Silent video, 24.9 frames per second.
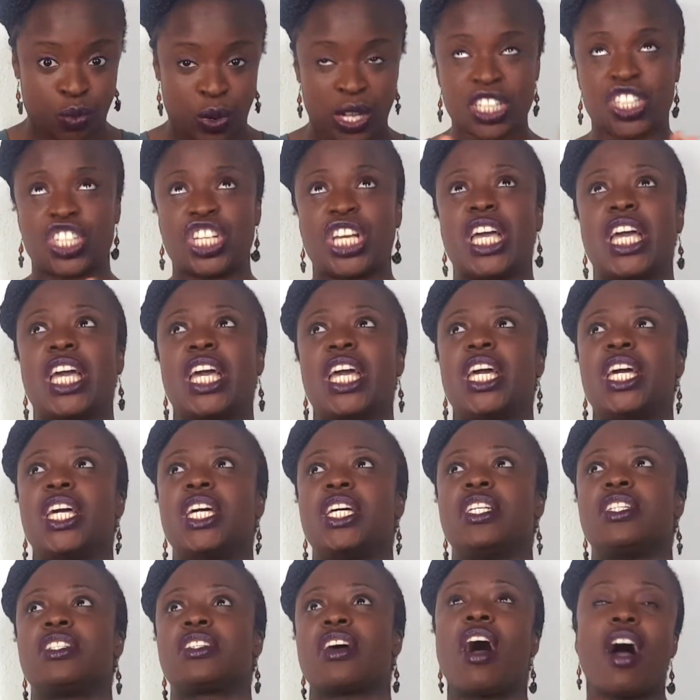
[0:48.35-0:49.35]
which
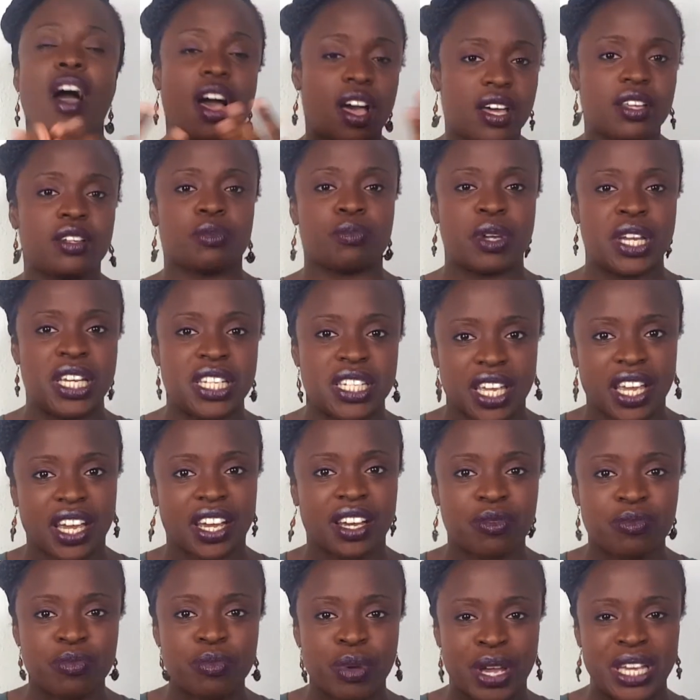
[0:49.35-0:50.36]
is earned
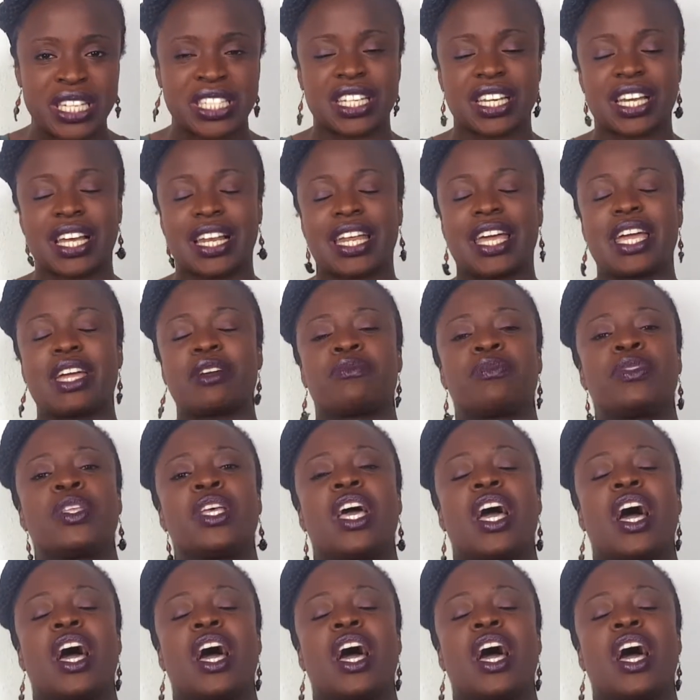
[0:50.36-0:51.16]
media, basically,